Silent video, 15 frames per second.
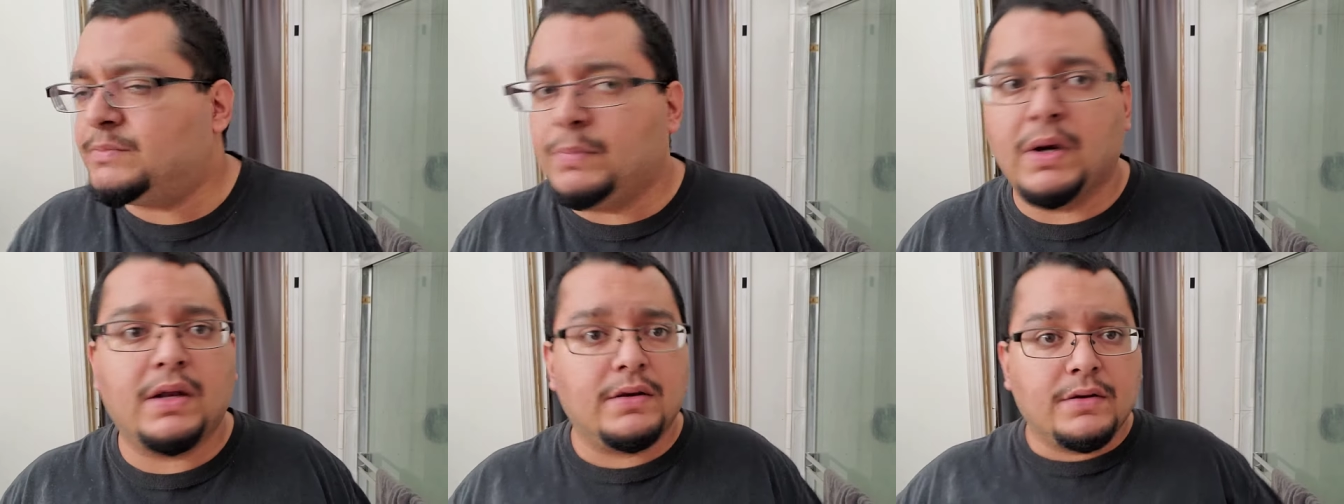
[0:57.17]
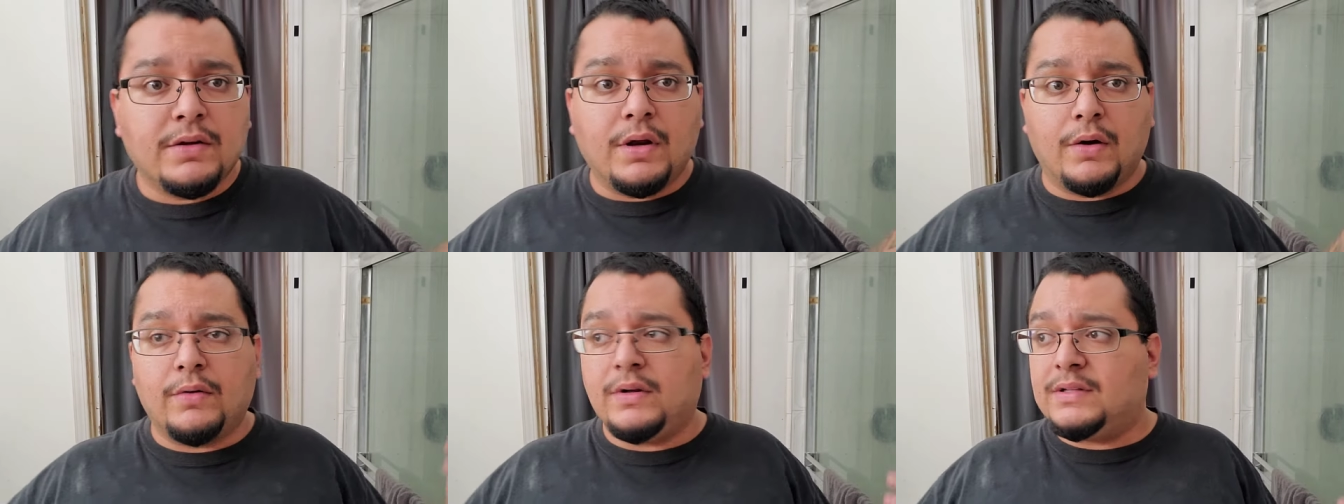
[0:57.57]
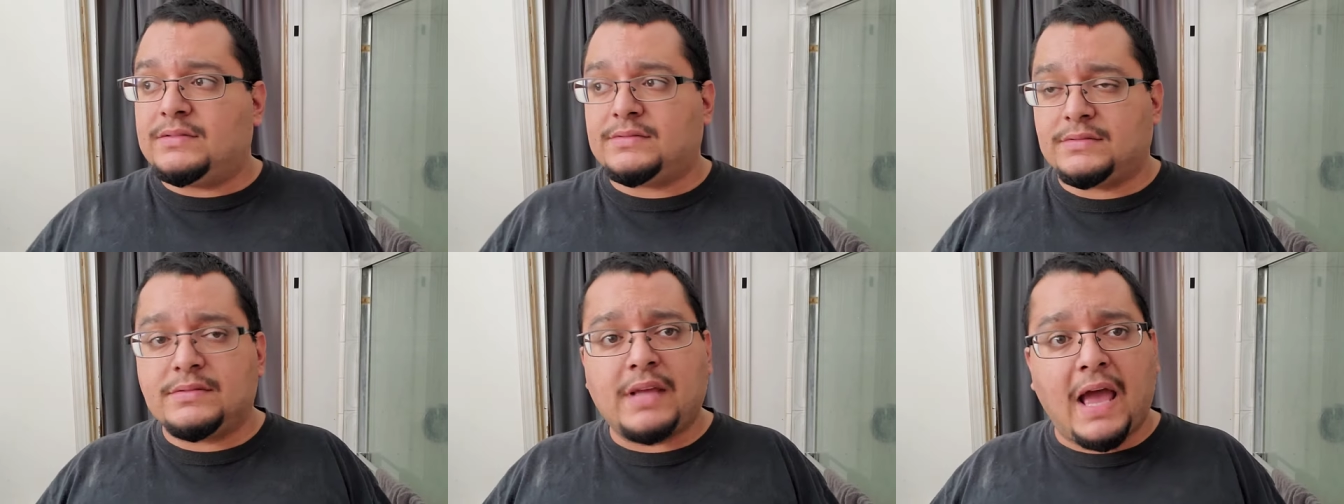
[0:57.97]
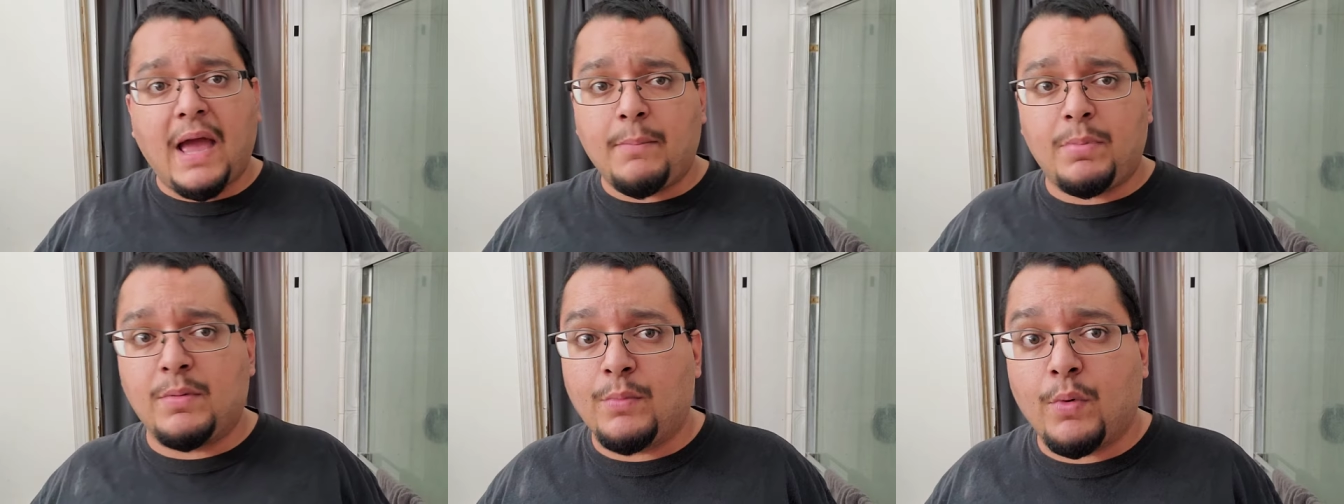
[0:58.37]
but you know, it's
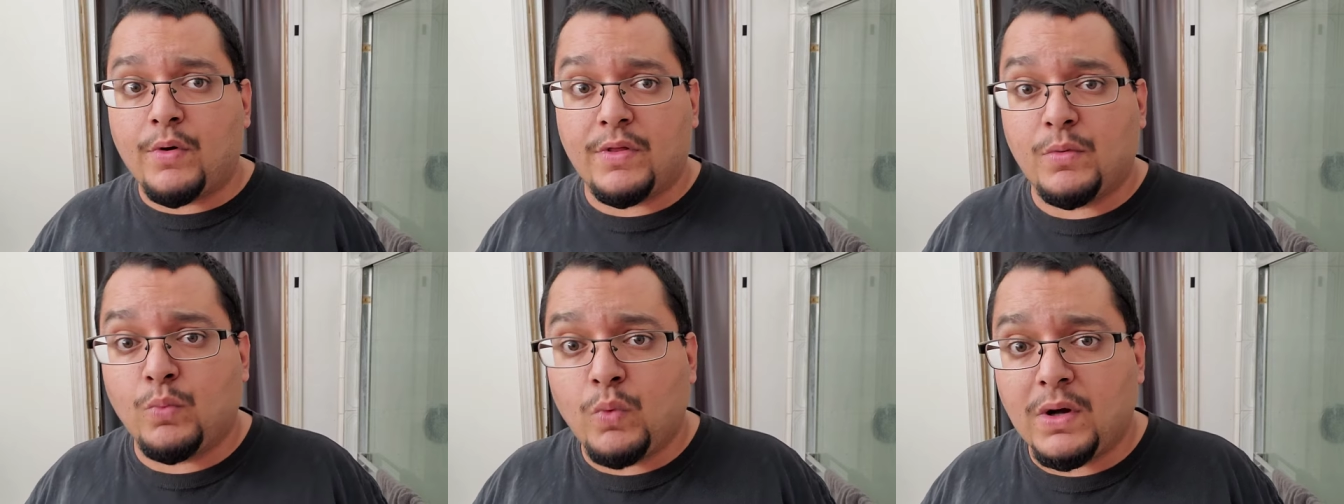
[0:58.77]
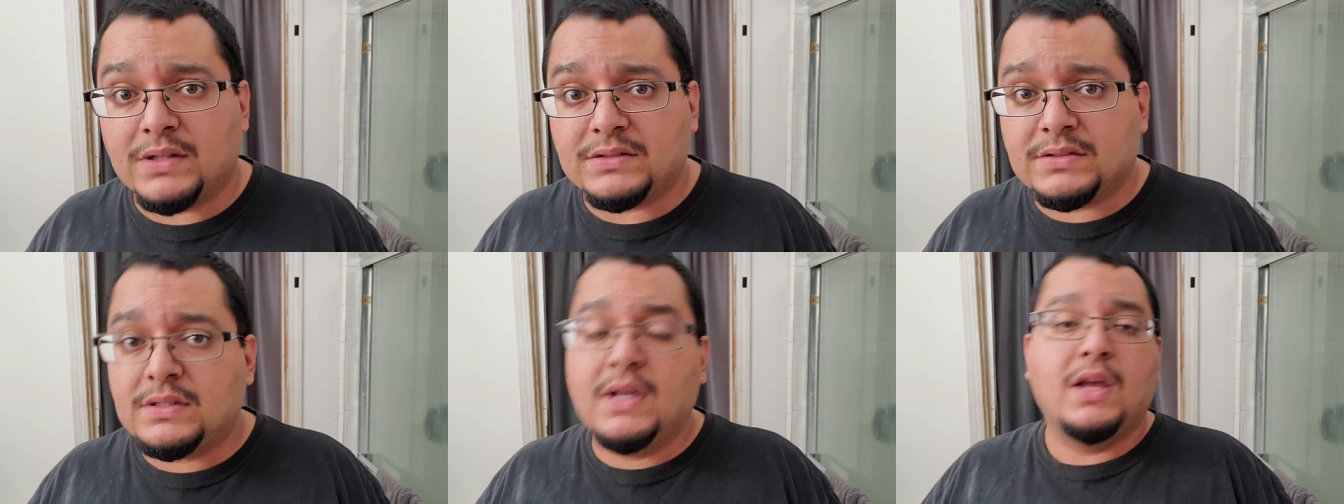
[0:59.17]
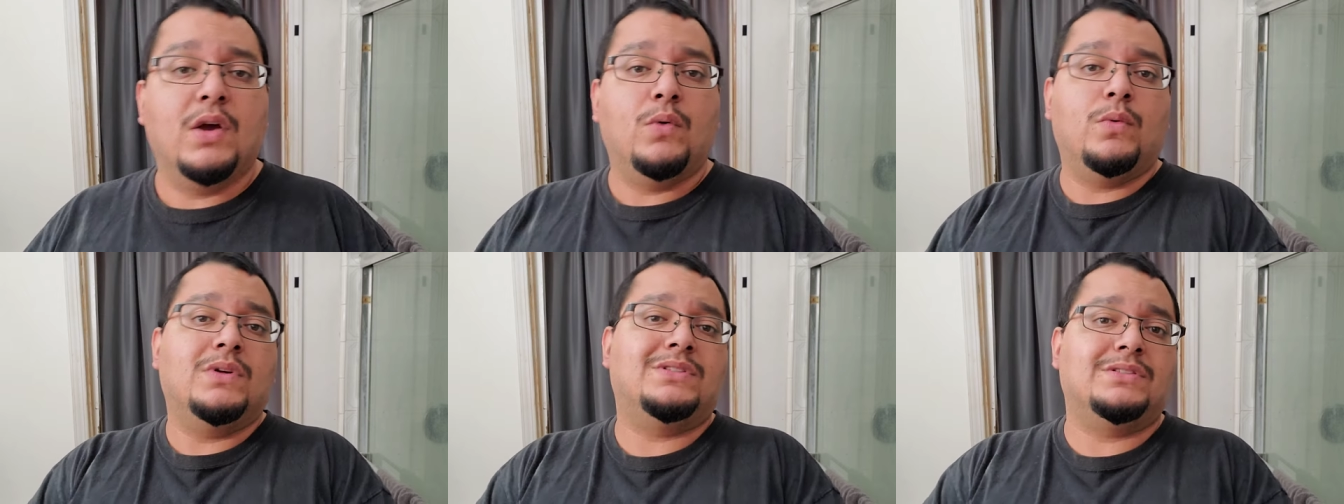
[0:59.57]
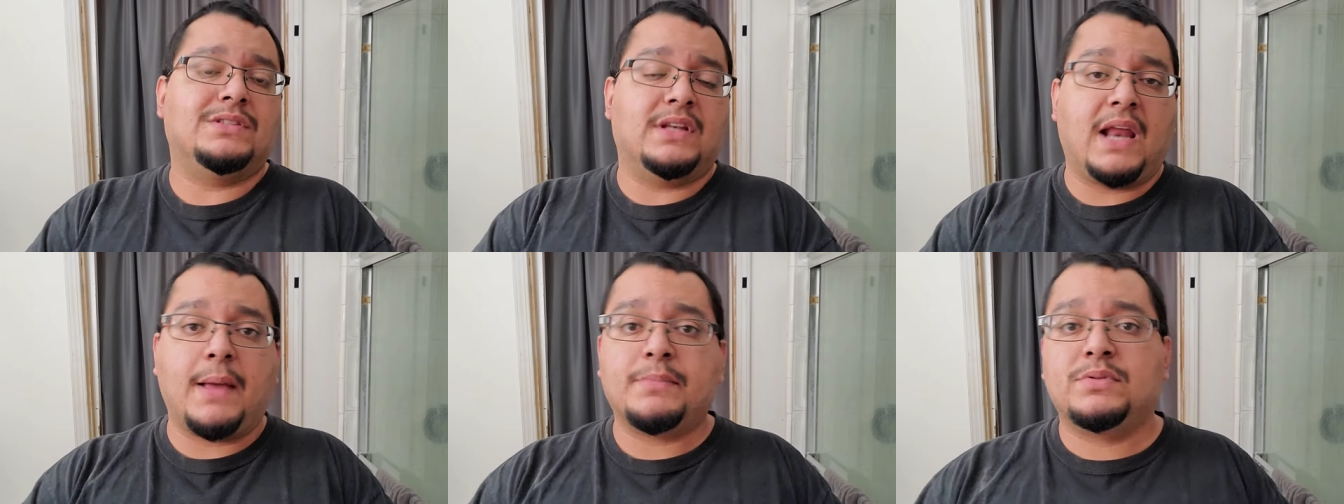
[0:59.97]
happened more than once, which is
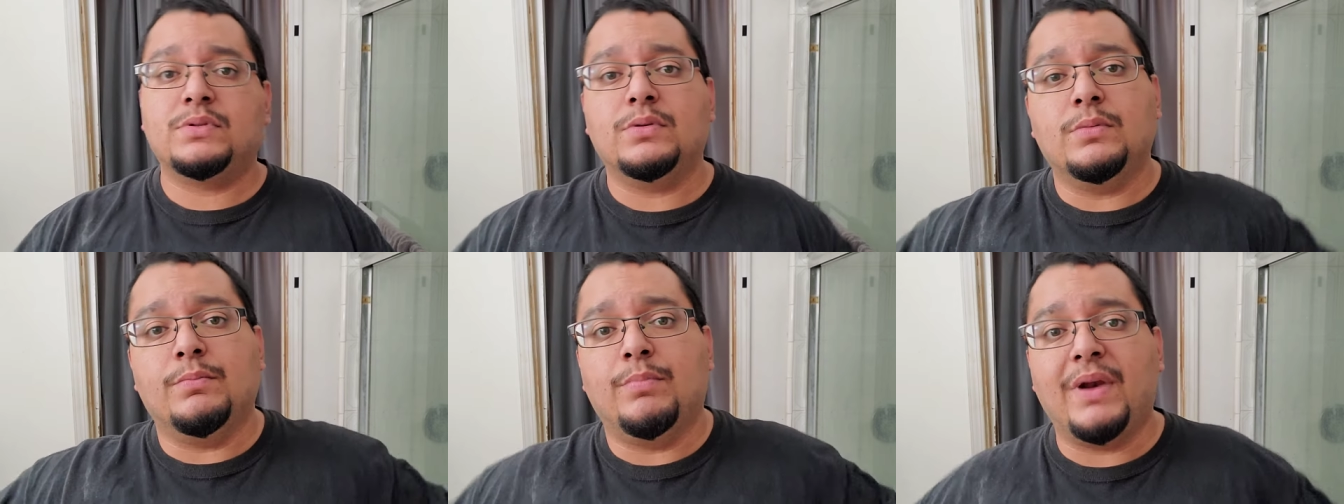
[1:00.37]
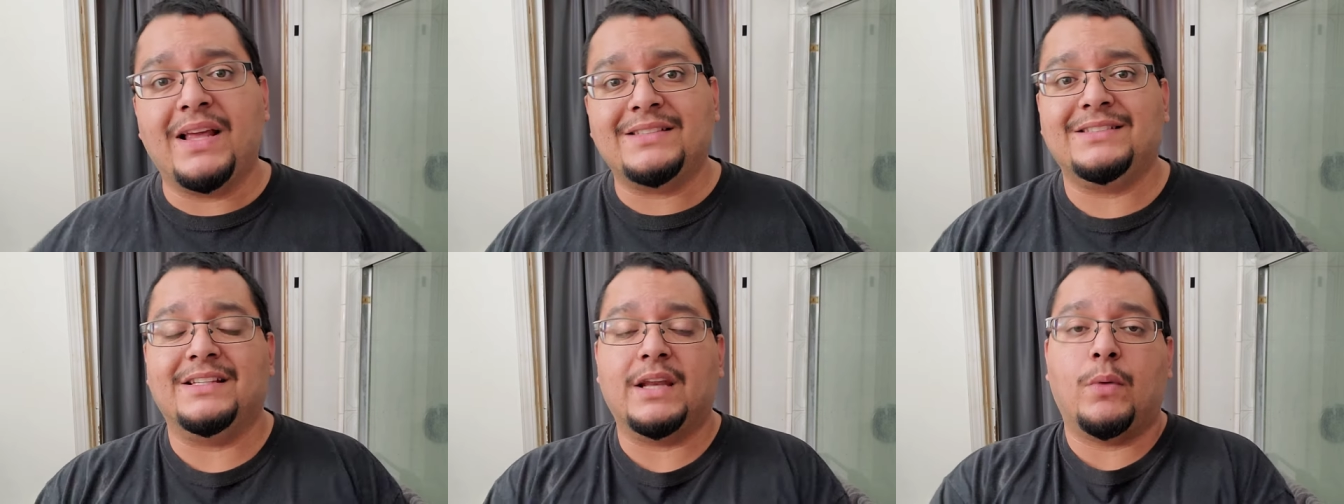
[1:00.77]
an absolute blessing.